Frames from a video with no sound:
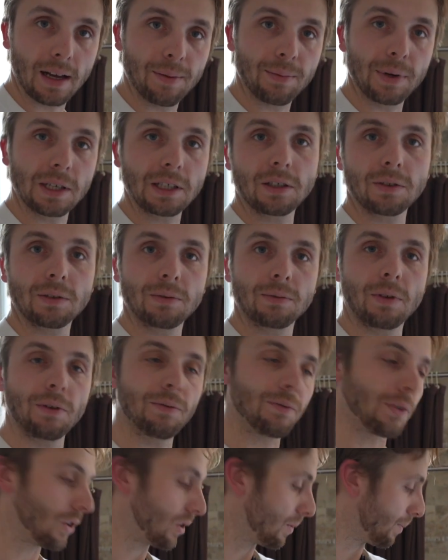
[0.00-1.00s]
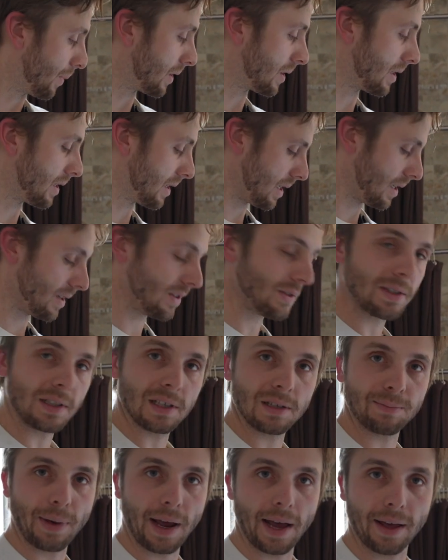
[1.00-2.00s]
I'm actually the first person to use
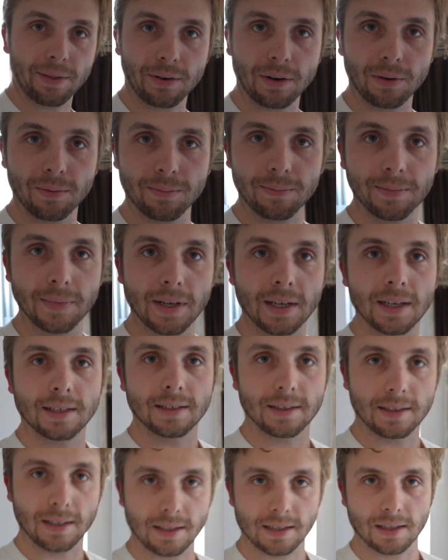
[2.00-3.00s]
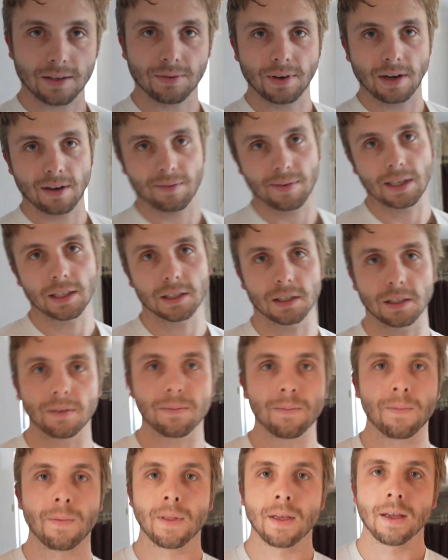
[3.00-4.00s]
this bathroom since the renovation.
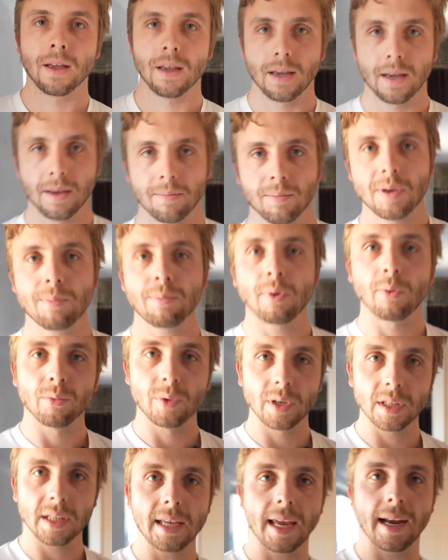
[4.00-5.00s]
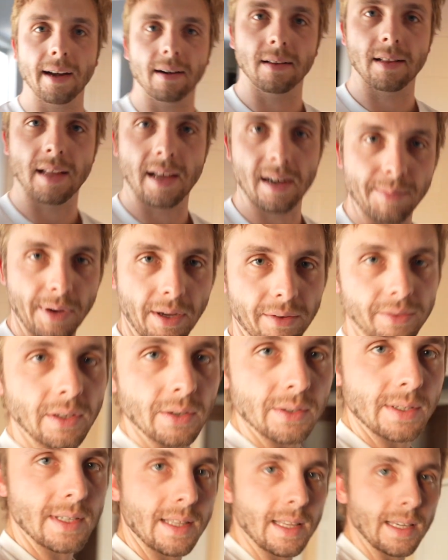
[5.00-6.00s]
People really care a lot about
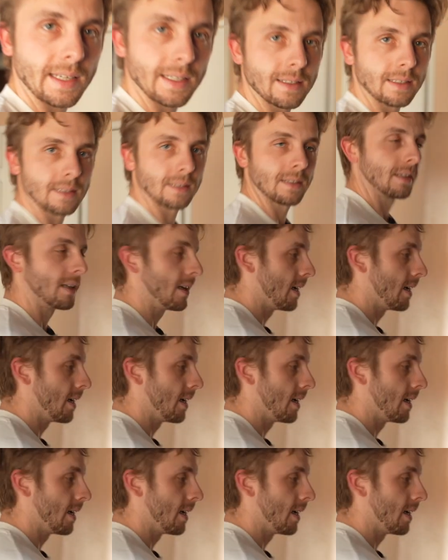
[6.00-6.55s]
those things.